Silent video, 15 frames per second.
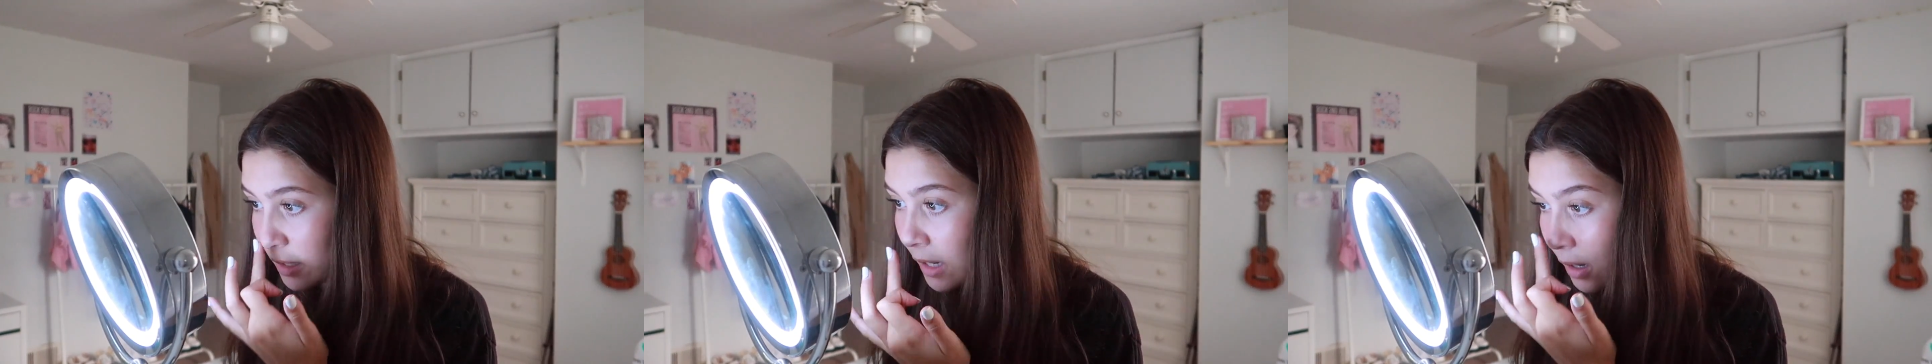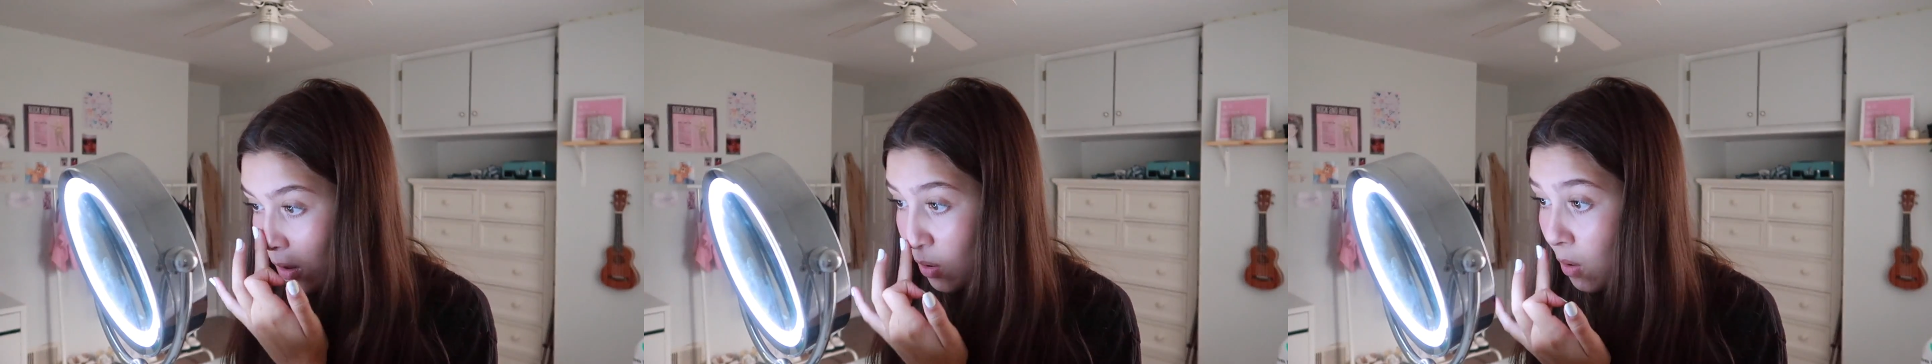
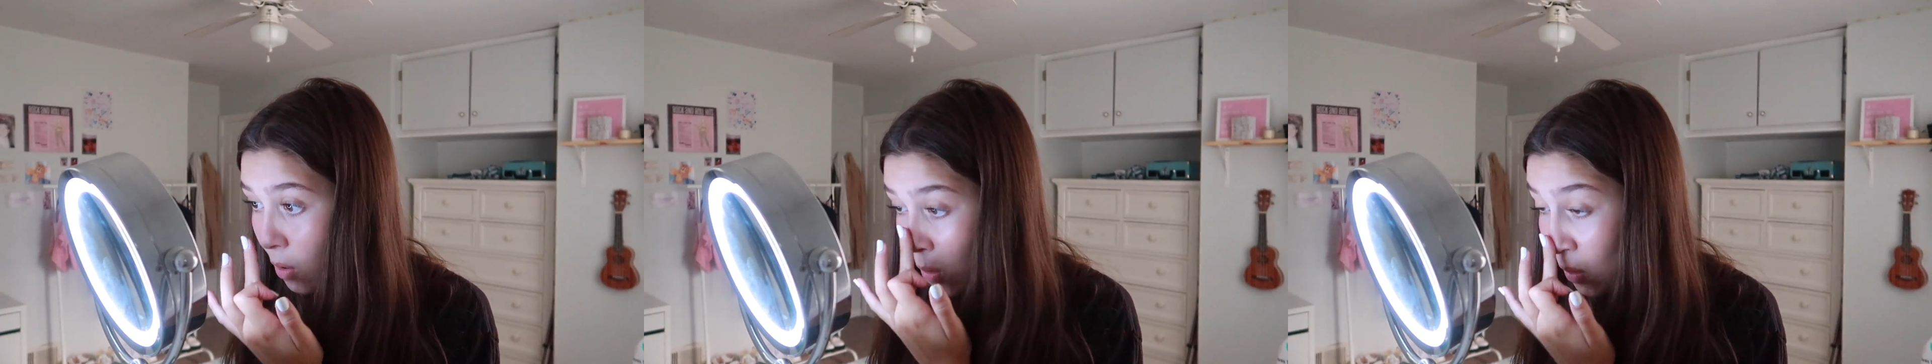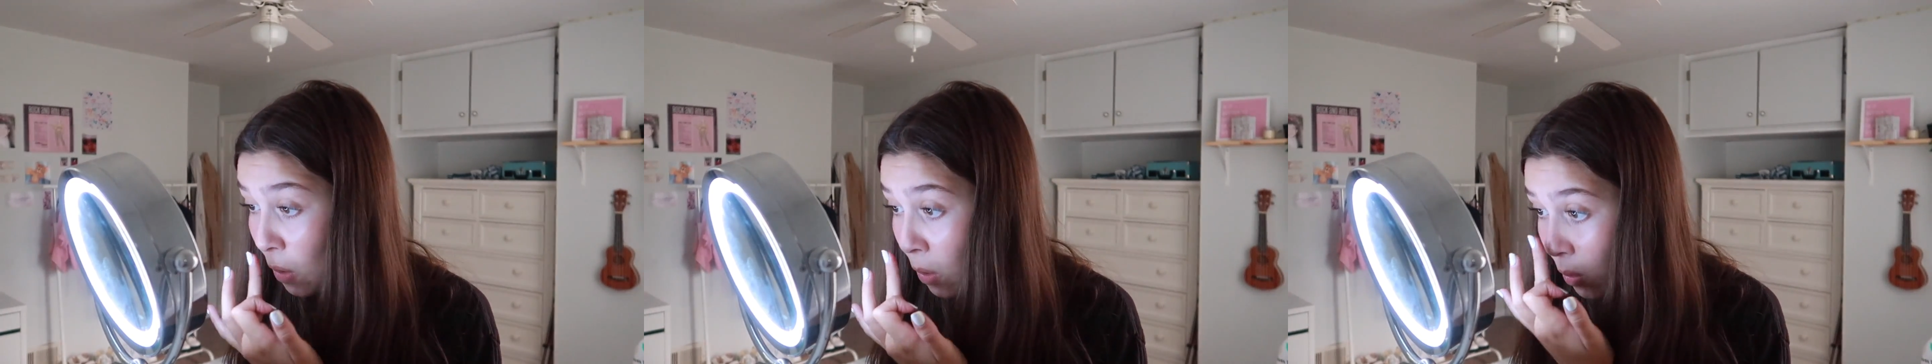like I
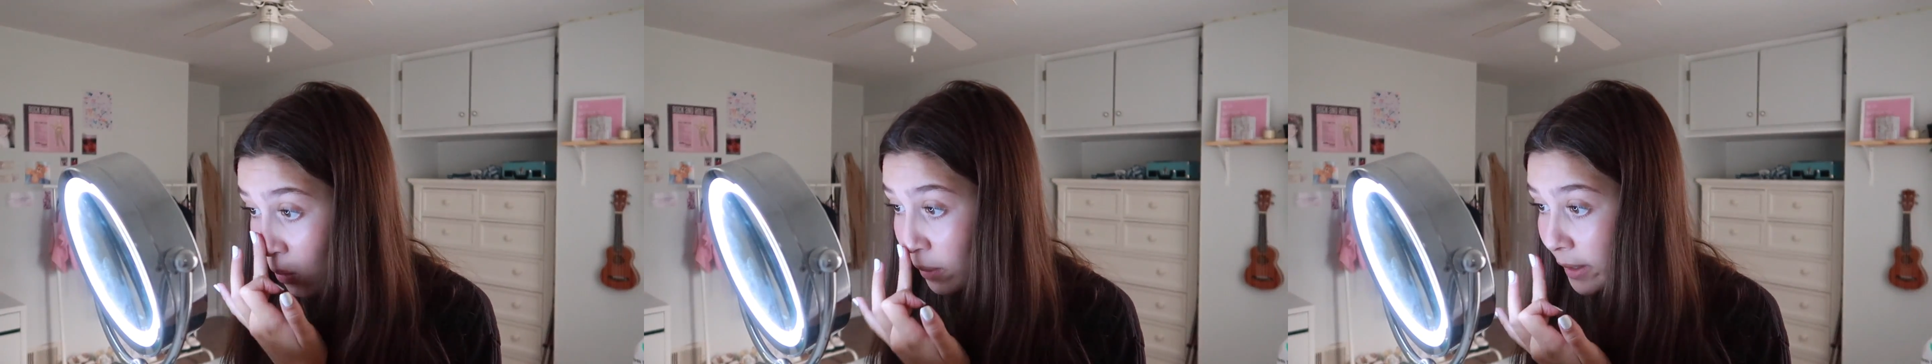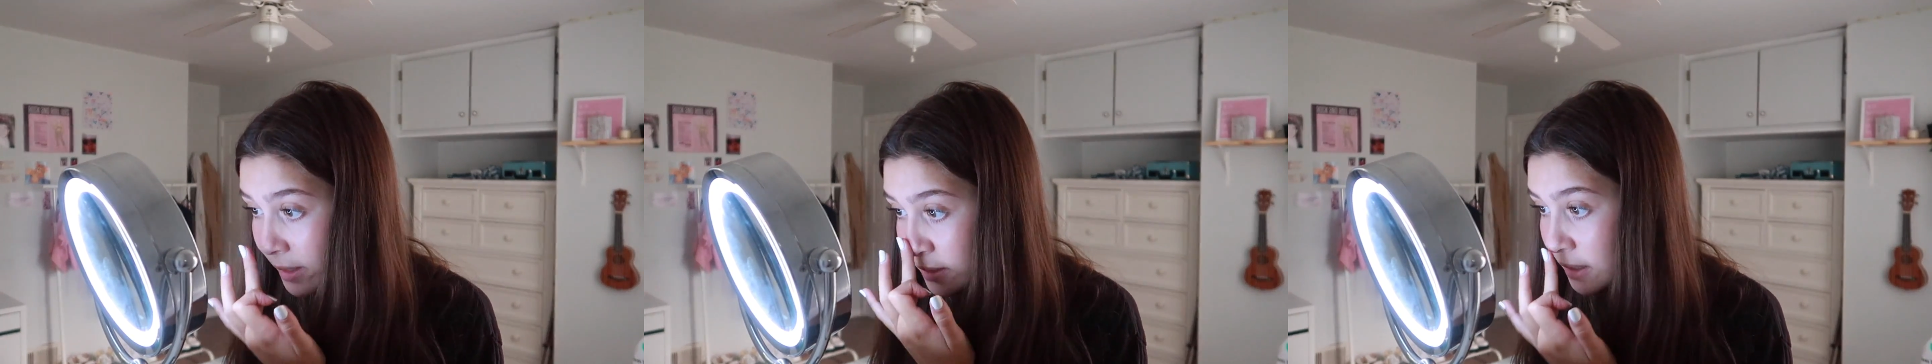
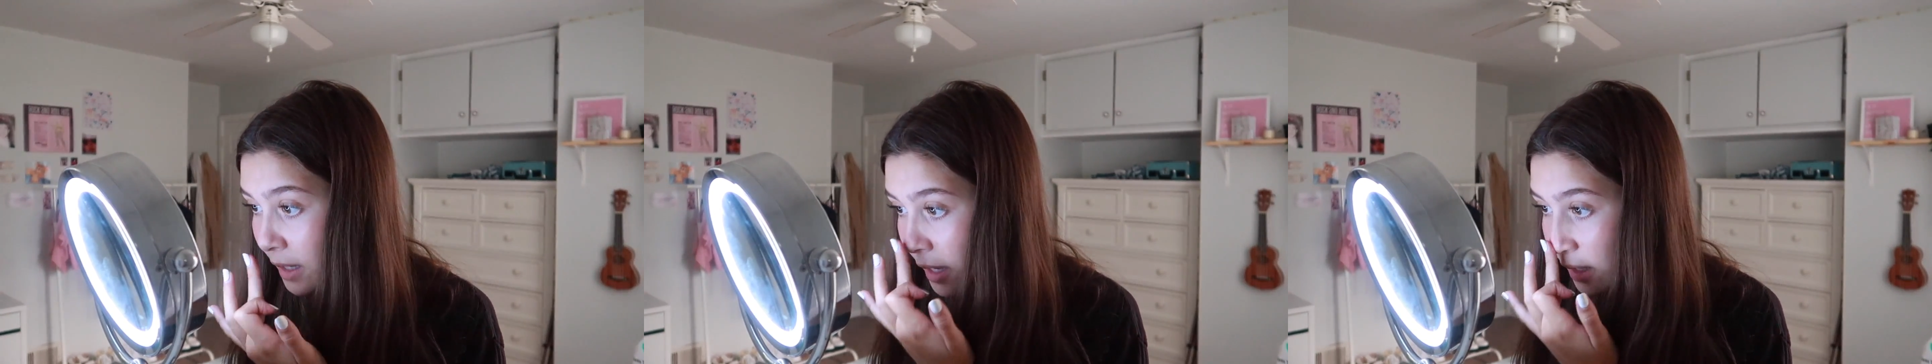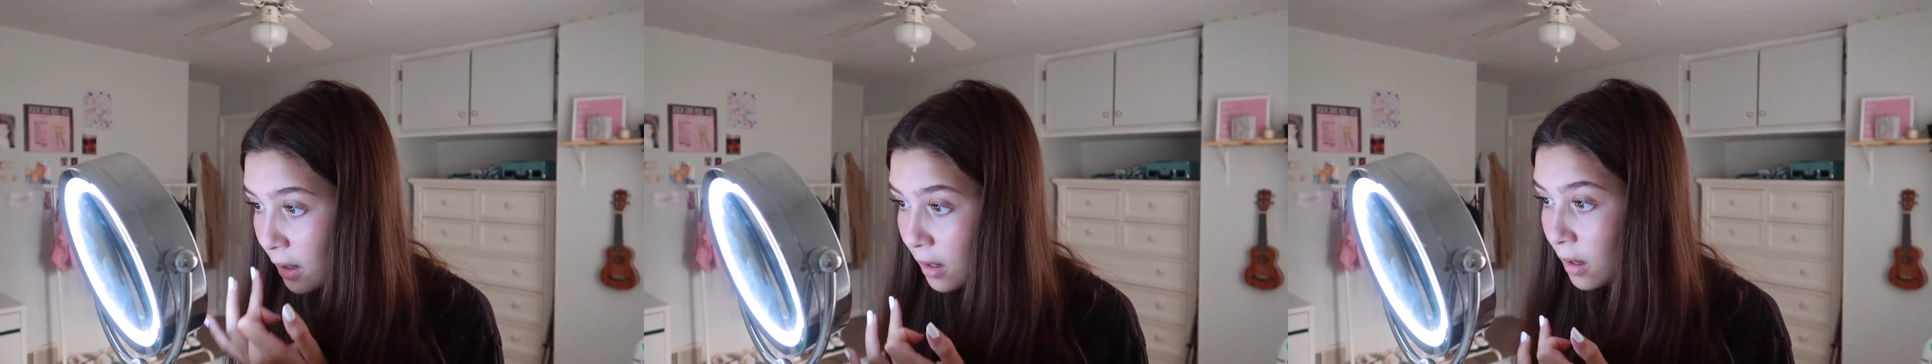always
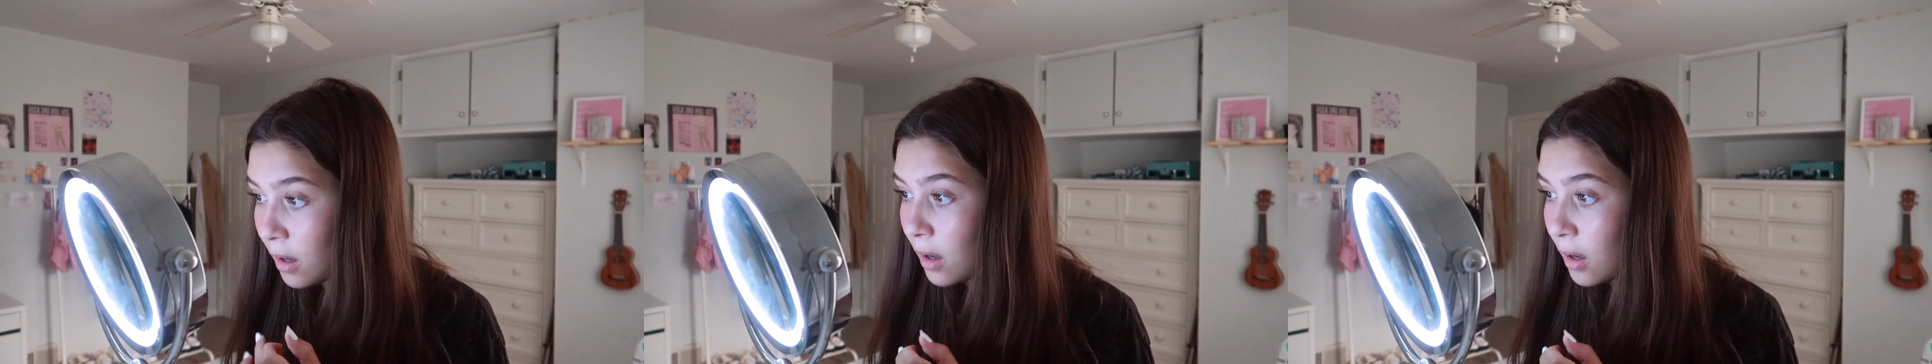get,